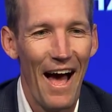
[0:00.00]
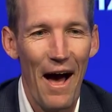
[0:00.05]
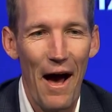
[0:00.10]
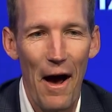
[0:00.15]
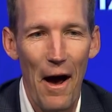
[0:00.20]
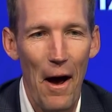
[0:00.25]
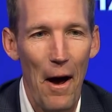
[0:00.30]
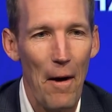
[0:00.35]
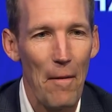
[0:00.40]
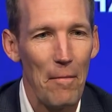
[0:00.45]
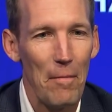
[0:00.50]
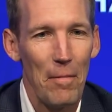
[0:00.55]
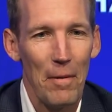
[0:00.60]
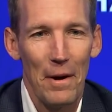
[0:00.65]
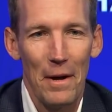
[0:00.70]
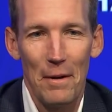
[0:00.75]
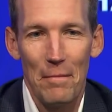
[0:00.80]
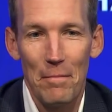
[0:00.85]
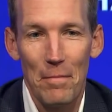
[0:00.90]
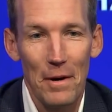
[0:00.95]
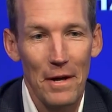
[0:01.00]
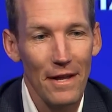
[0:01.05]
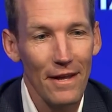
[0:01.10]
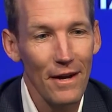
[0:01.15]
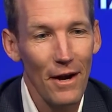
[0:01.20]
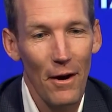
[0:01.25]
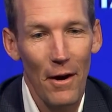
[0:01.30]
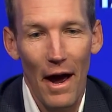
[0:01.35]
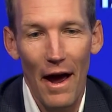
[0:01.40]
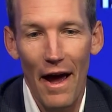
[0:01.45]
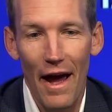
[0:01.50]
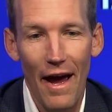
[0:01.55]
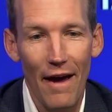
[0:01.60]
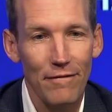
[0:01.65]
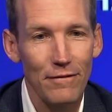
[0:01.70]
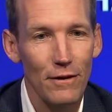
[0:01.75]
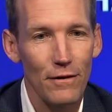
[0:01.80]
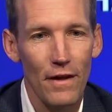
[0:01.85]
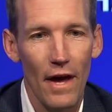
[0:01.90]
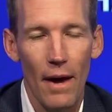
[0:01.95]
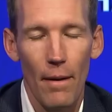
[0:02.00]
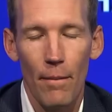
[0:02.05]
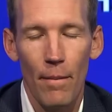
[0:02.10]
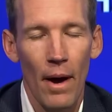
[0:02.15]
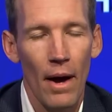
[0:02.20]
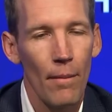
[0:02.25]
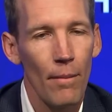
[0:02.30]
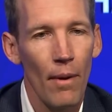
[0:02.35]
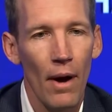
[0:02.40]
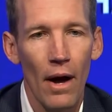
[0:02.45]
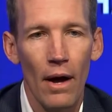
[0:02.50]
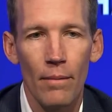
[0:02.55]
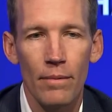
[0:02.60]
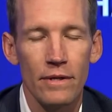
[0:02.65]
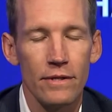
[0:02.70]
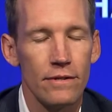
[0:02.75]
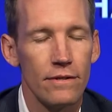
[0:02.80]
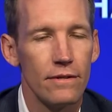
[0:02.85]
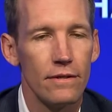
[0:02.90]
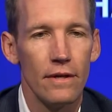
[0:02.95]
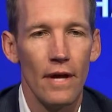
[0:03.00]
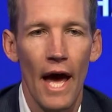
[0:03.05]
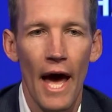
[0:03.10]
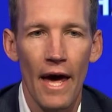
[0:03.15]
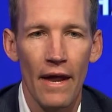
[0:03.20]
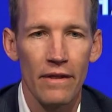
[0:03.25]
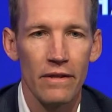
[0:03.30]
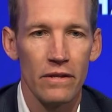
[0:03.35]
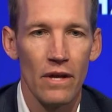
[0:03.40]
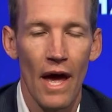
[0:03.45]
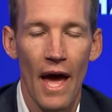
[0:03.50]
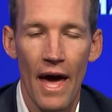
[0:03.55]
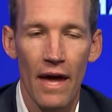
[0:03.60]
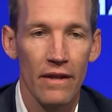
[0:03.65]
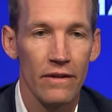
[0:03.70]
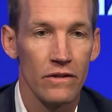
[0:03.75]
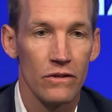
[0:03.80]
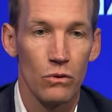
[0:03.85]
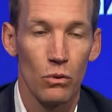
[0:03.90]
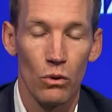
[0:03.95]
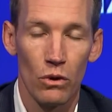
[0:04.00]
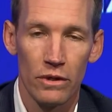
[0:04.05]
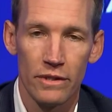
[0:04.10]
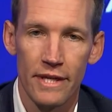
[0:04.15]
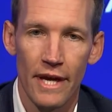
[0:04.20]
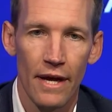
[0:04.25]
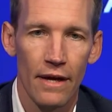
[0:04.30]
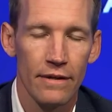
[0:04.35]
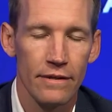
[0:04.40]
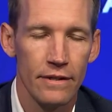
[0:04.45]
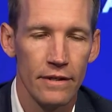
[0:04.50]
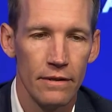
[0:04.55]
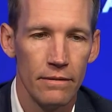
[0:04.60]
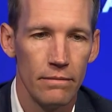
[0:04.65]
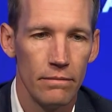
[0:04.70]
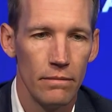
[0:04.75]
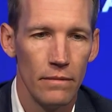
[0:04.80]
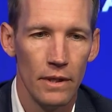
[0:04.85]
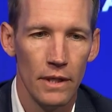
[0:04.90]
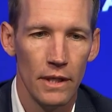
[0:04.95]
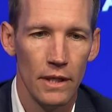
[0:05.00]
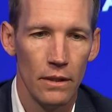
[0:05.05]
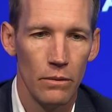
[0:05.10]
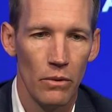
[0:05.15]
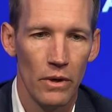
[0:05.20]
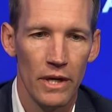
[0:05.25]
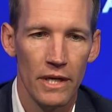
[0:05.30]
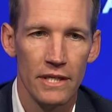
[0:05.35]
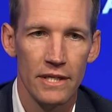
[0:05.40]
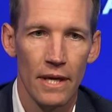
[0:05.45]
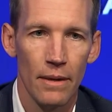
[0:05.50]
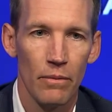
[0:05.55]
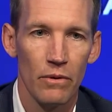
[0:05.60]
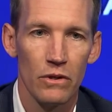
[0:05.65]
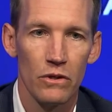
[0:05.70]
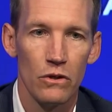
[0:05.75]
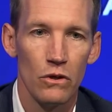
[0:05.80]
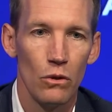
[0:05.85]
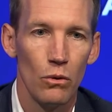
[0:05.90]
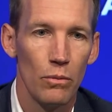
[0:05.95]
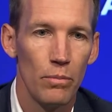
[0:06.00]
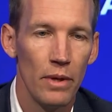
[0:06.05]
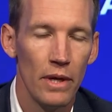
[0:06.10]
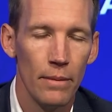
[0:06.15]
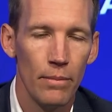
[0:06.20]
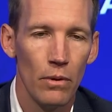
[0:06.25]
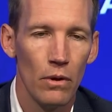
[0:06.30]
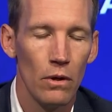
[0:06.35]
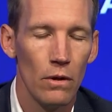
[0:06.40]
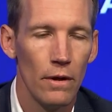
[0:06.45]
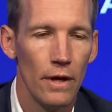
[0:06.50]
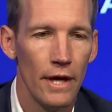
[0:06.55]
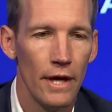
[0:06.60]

uh, but, but, you know, a- after that, Bob, Bob is out of, this, out of, this world talented in, in, what he's able to do with people.